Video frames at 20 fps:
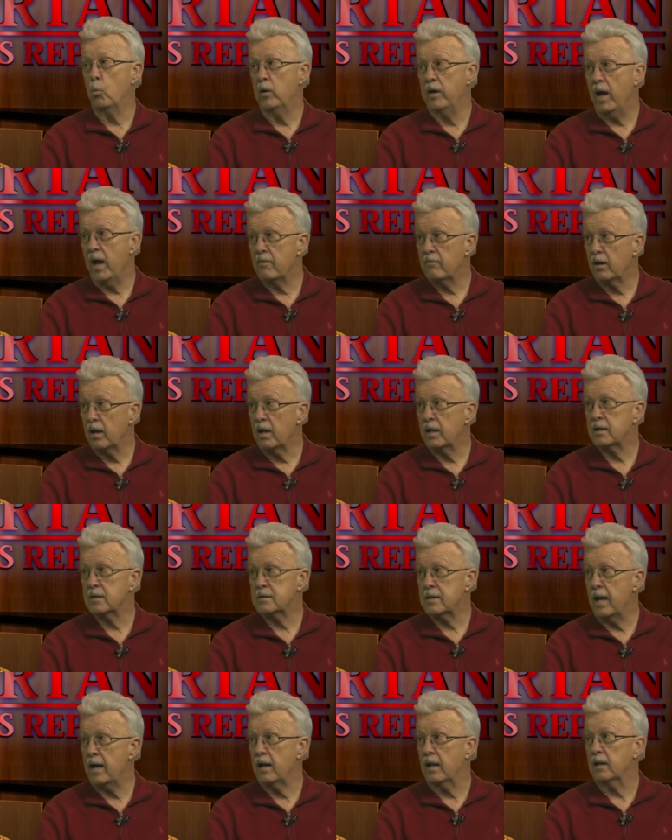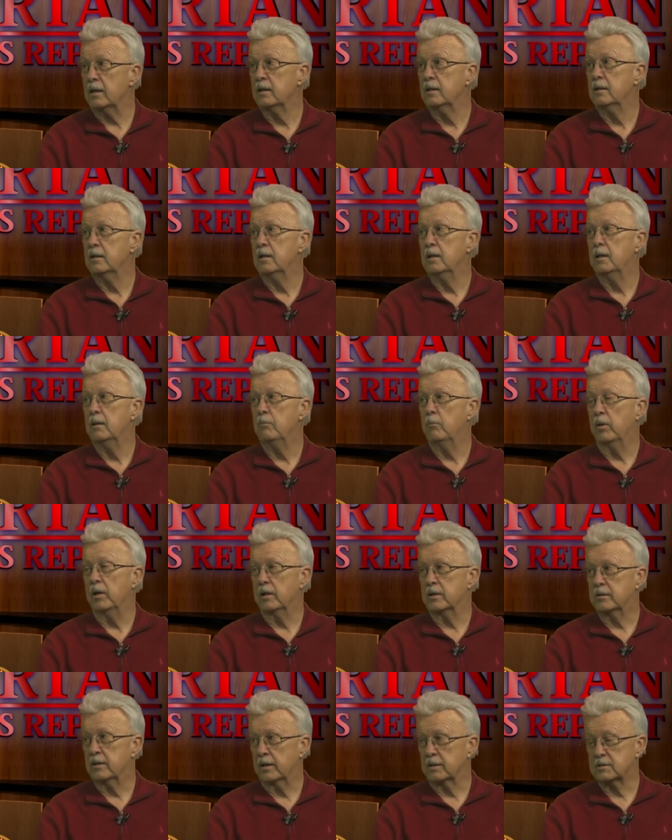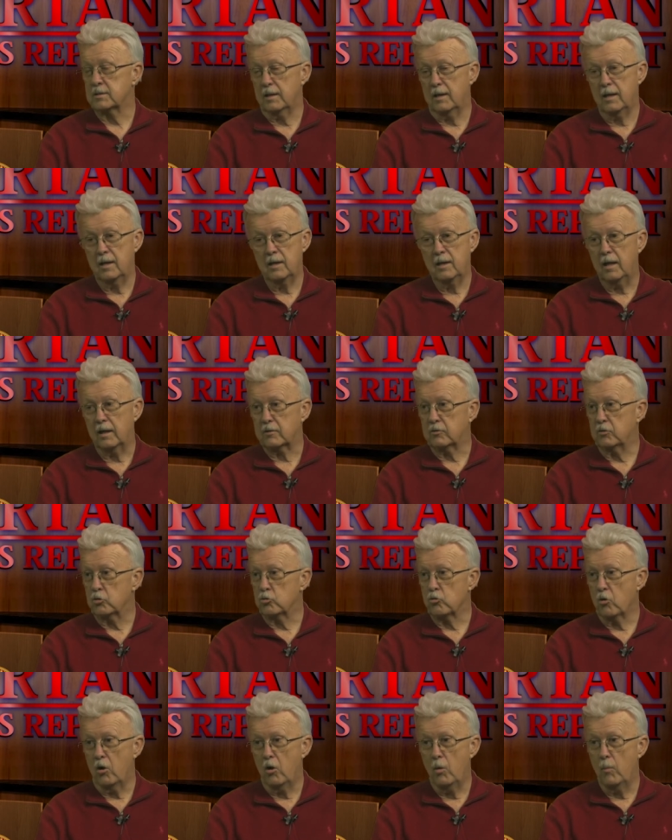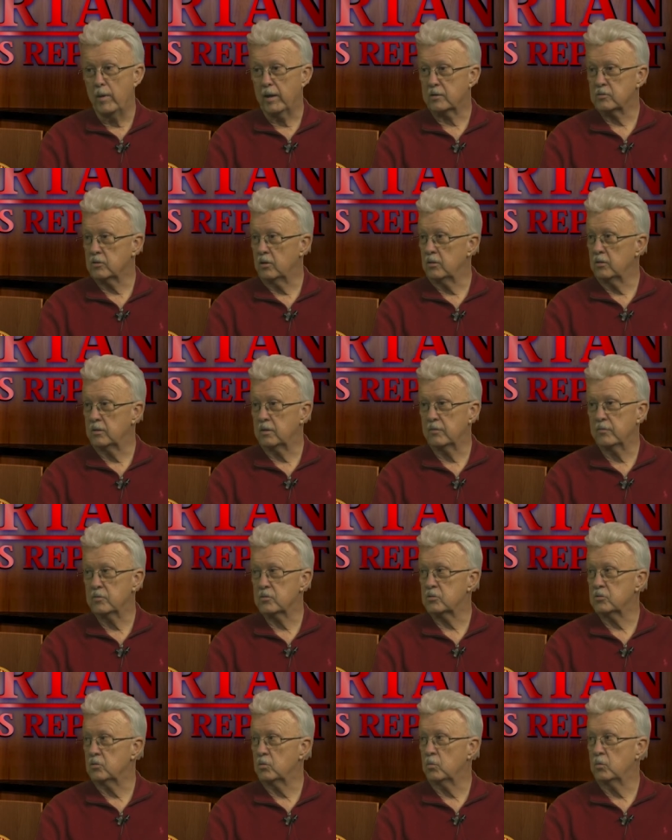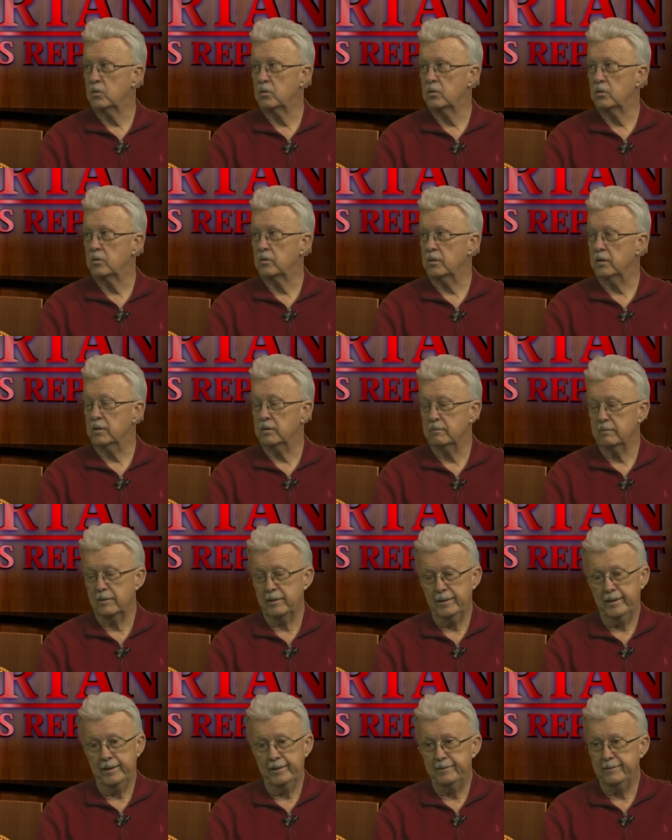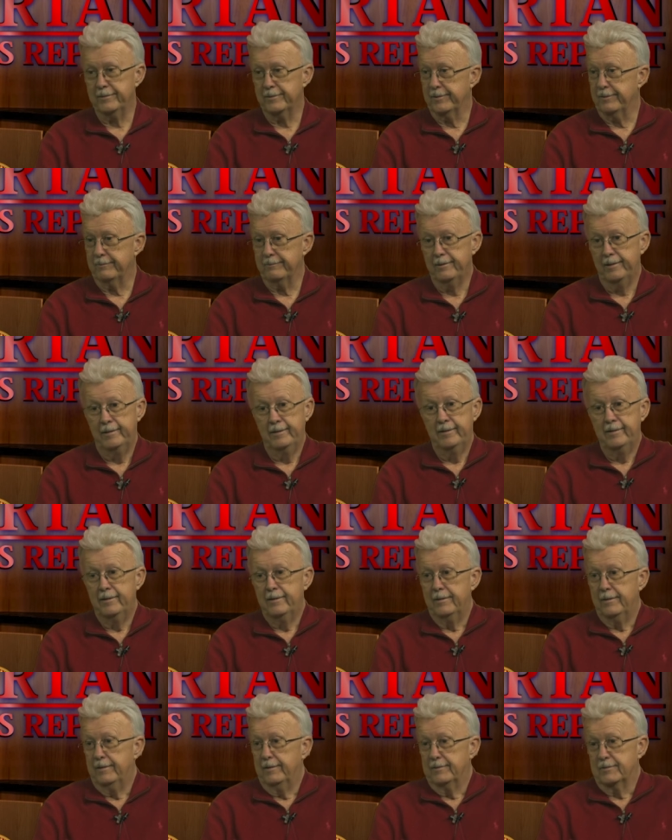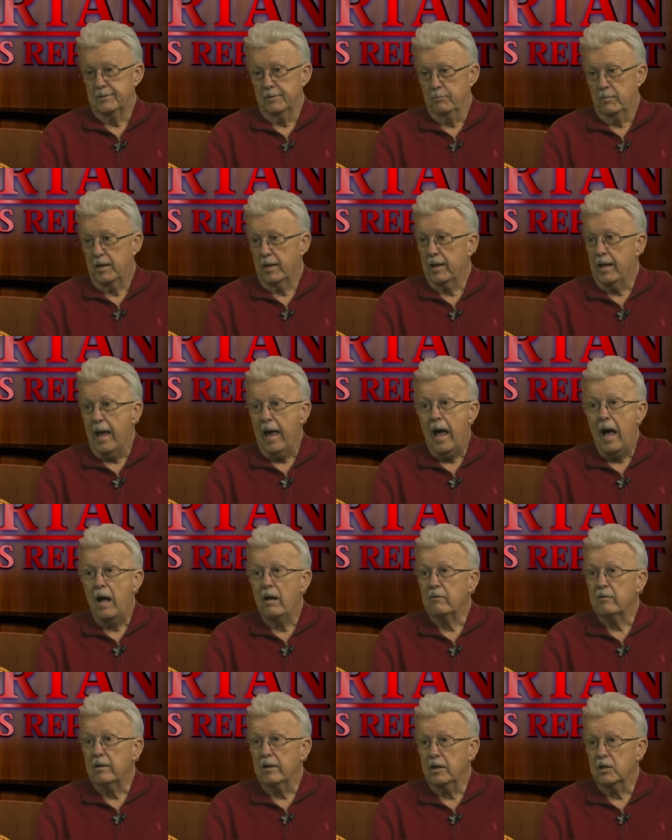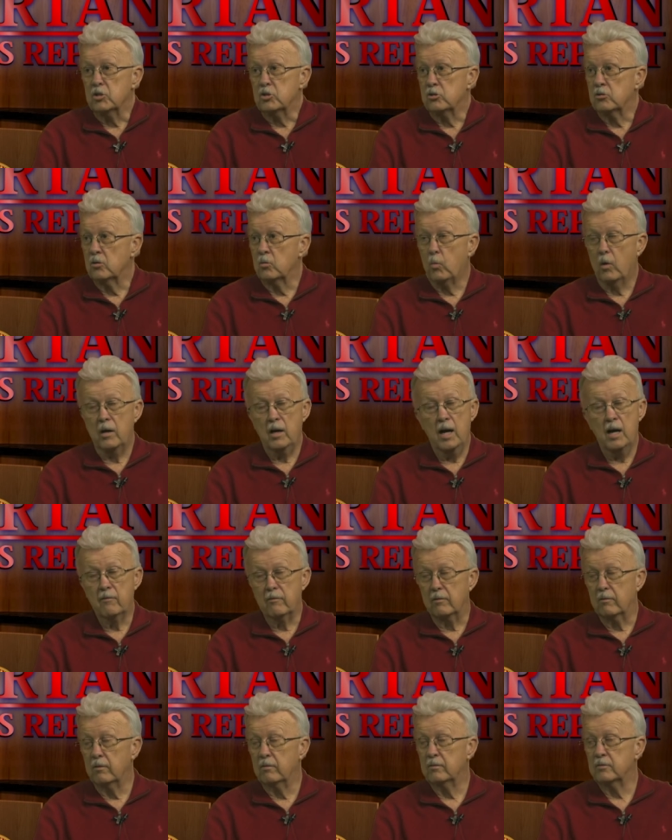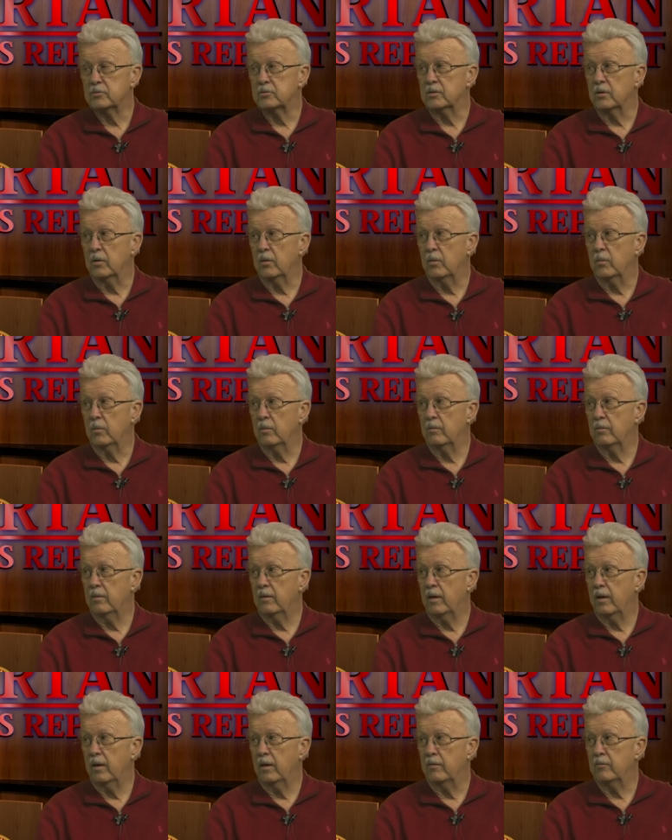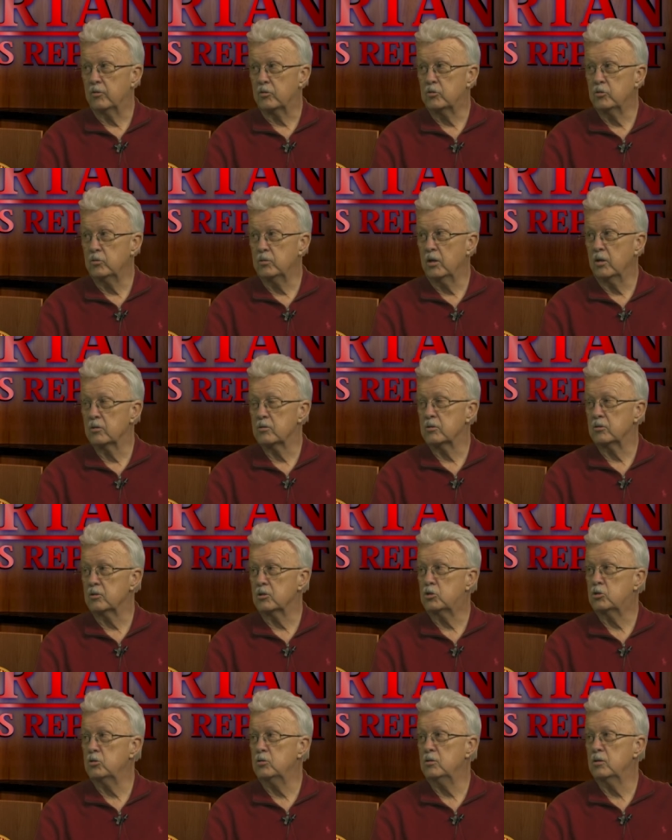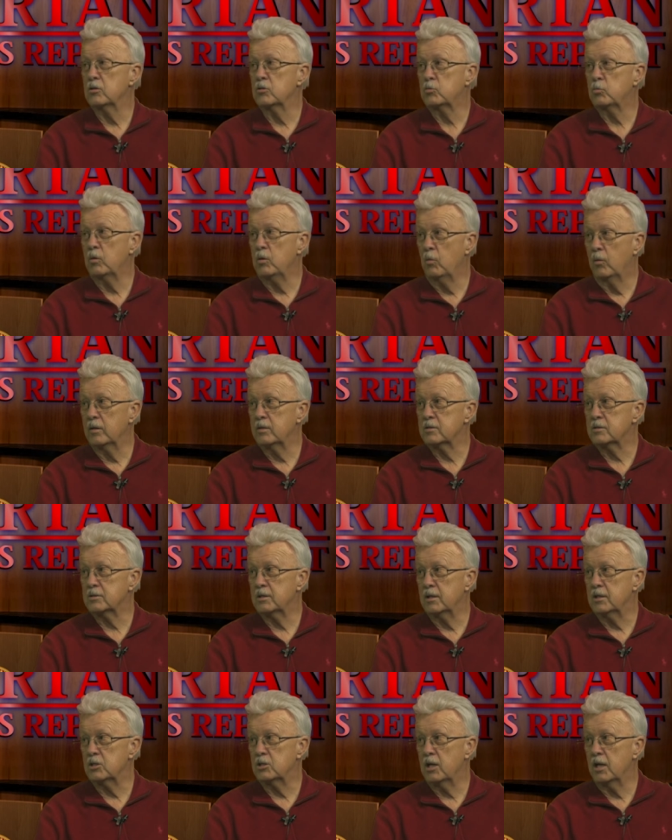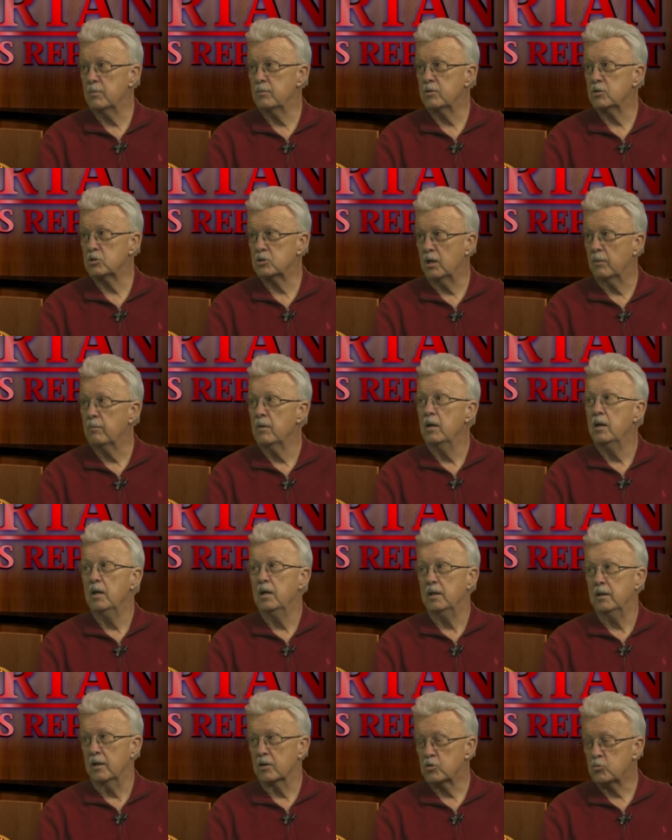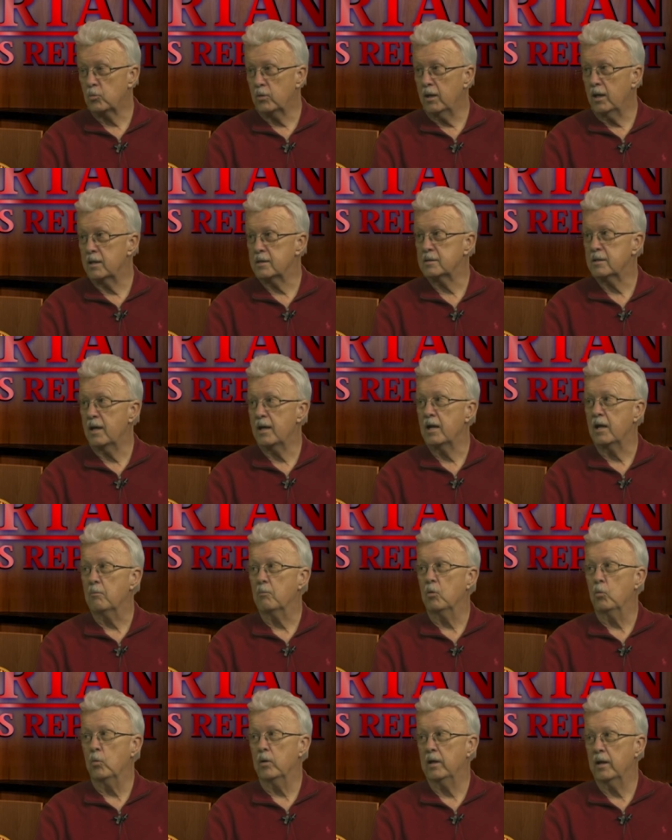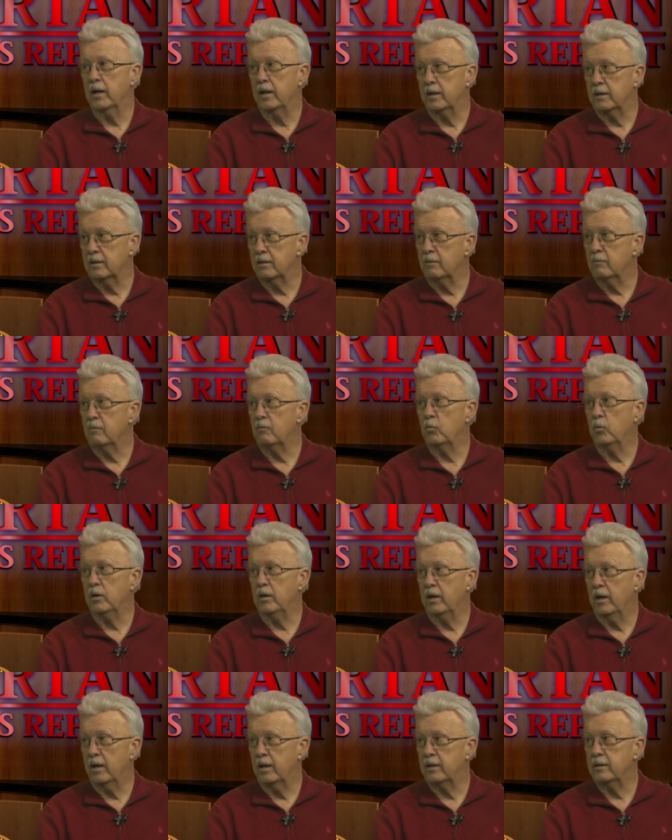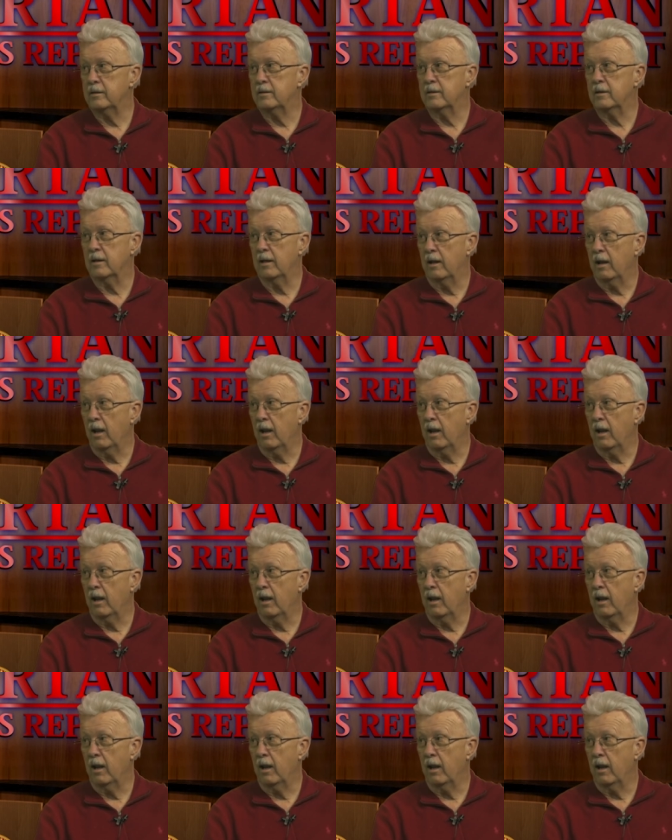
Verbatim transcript: we have a lot of talent. Right. But it takes a lot of luck. The draw makes all the difference in the world, and and you know somebody out, injured, whatever. So yeah. uh, the, two years, year, the two years we won the state championship, yes, we had talent, but we had we had uh,